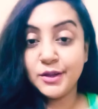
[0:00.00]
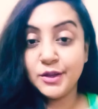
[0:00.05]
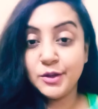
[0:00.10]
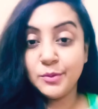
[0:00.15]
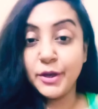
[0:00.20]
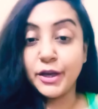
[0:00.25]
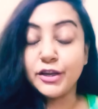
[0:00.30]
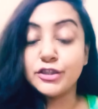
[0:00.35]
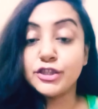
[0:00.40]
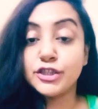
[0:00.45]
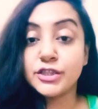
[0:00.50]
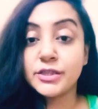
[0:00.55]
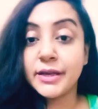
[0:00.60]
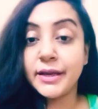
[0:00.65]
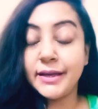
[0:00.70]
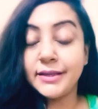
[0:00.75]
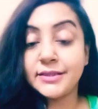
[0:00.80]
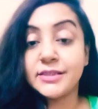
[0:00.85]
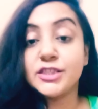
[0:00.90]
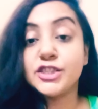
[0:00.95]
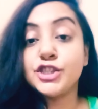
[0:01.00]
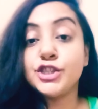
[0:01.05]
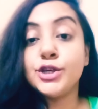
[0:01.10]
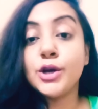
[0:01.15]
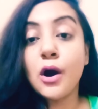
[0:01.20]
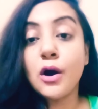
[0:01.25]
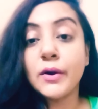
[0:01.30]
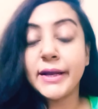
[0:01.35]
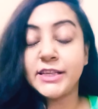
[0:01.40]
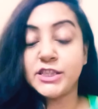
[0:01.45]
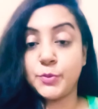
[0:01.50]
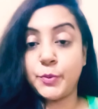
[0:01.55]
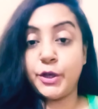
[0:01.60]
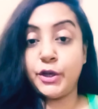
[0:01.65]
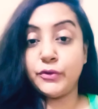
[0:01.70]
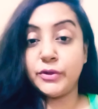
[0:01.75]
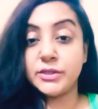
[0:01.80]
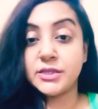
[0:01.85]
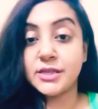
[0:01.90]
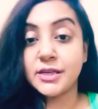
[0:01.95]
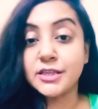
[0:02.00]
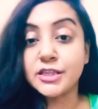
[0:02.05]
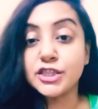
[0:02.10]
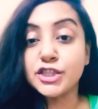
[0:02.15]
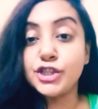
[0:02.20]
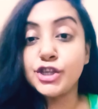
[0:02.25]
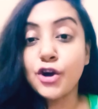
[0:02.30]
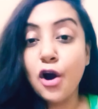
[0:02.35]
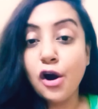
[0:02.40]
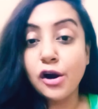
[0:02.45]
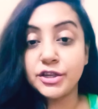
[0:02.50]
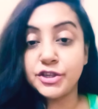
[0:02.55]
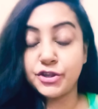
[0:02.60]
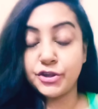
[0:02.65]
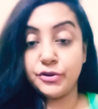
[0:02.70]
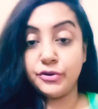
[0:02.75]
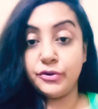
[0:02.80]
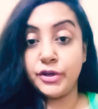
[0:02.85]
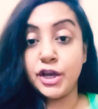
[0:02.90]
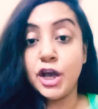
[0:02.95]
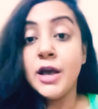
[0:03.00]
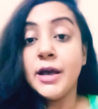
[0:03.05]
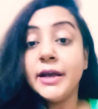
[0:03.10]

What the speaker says: because it is your experience. It is your journey.